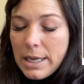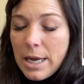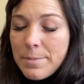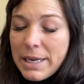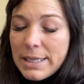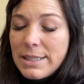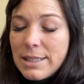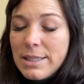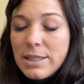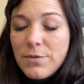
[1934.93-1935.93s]
Up next
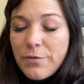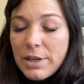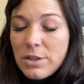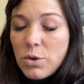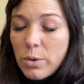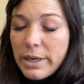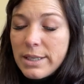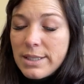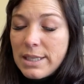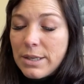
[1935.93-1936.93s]
is this
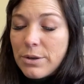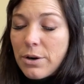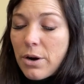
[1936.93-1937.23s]
Victoria's Secret